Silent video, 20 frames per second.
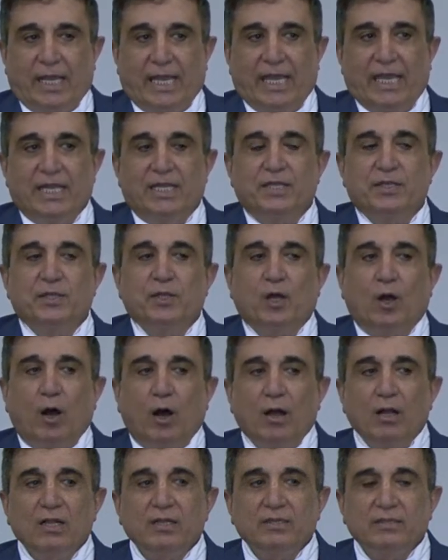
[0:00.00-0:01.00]
And the
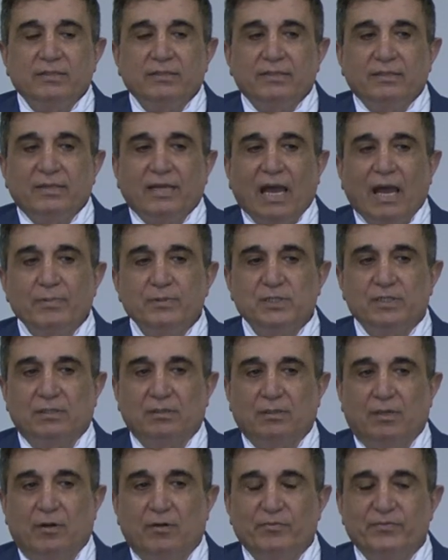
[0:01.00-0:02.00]
old
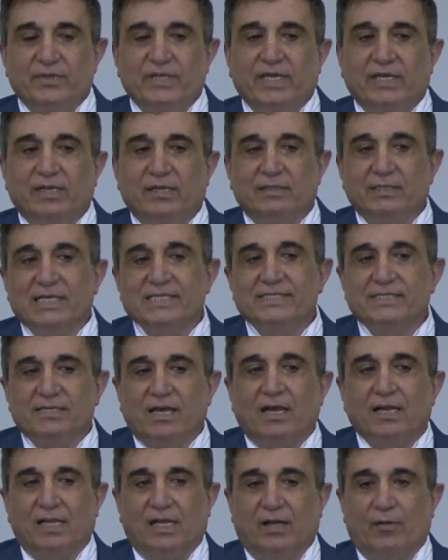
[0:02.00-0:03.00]
capital of the
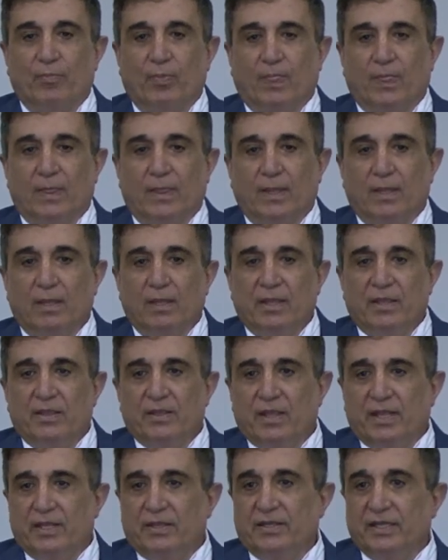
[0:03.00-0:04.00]
Nasara,
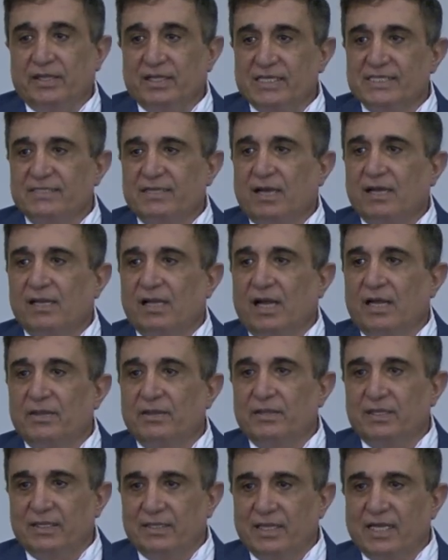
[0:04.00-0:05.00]
the Nasara
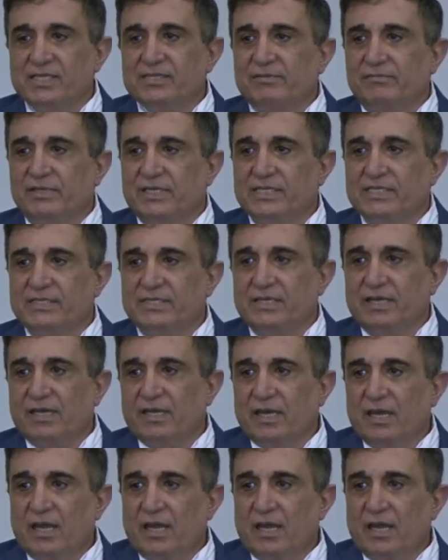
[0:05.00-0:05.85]
and Nazarenes